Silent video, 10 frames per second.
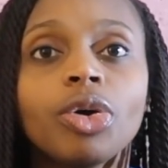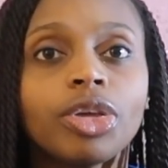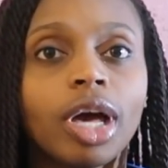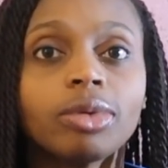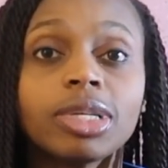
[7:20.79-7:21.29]

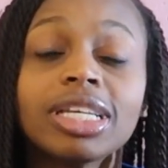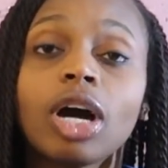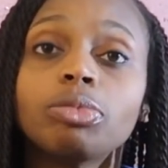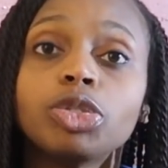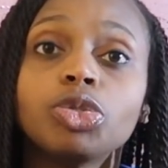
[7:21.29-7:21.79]
It
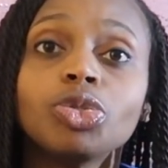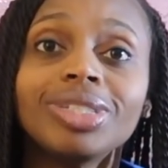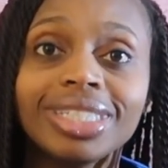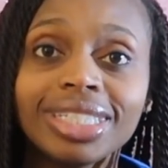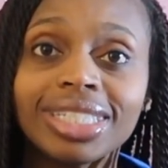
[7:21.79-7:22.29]
helps you to
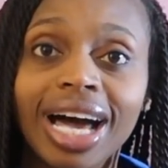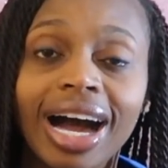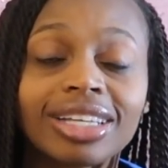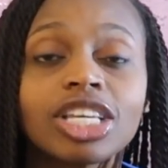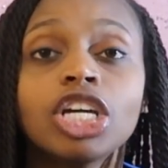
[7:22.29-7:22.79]

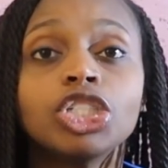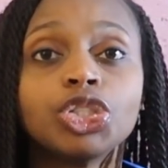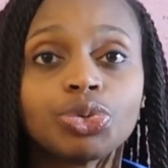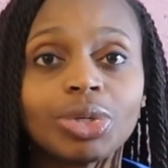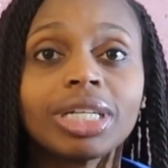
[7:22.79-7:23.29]
detox.
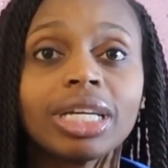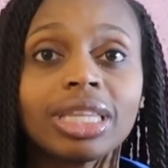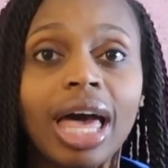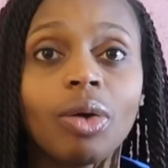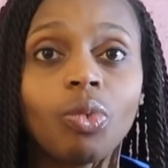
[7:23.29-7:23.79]

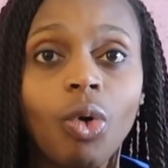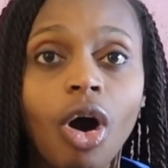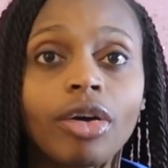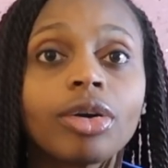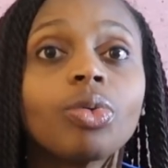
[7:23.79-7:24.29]
Drinking that
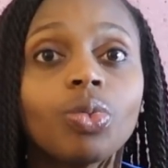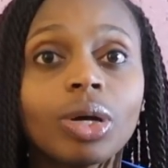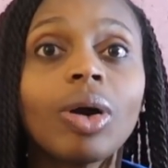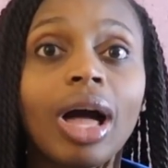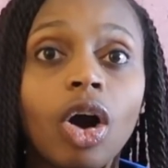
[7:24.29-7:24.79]
water
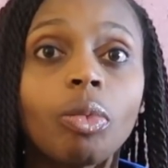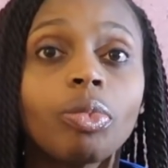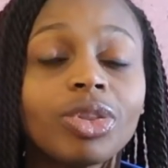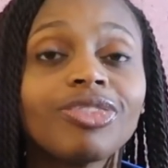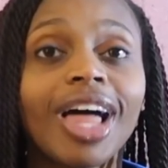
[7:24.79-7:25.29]
will
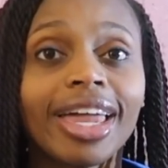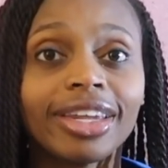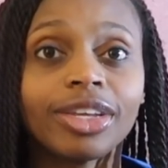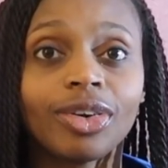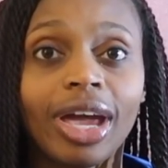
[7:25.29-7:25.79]
help with
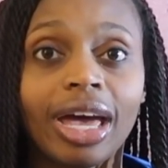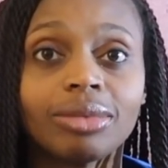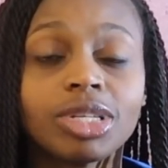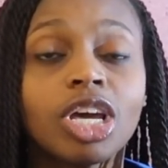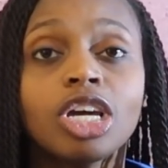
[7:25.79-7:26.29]
flattening your abs.